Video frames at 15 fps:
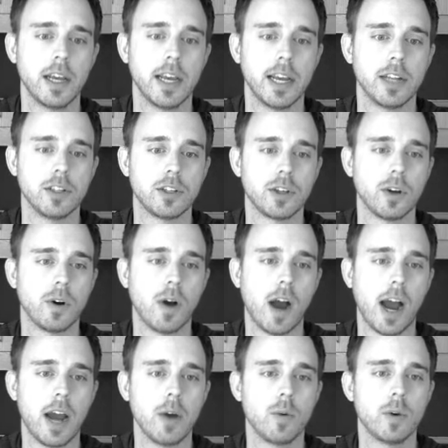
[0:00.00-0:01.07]
And so
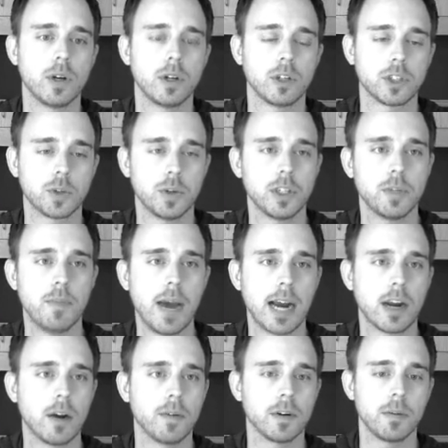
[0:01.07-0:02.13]
I will switch
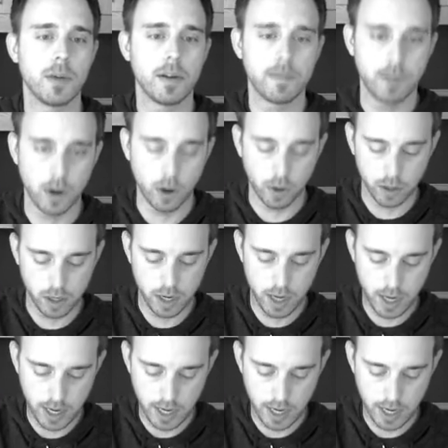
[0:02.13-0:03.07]
back over to my phone